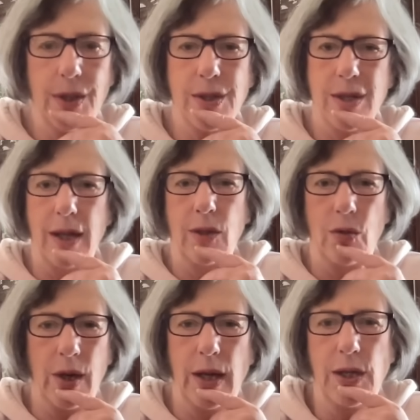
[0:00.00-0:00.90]
It's like
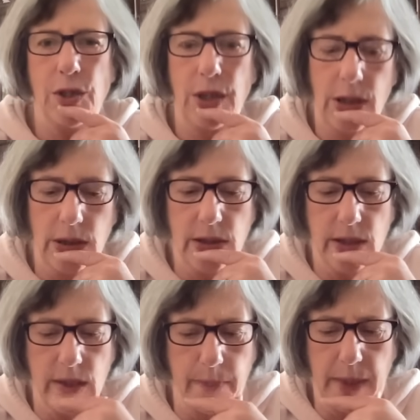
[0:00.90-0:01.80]
your energy can
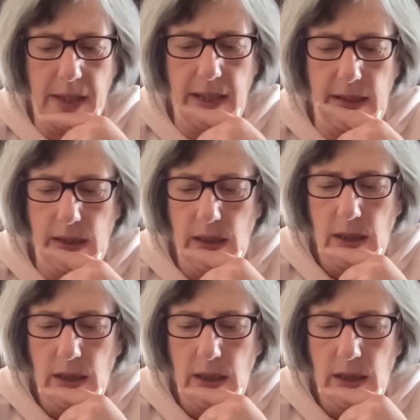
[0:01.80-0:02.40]
dissipate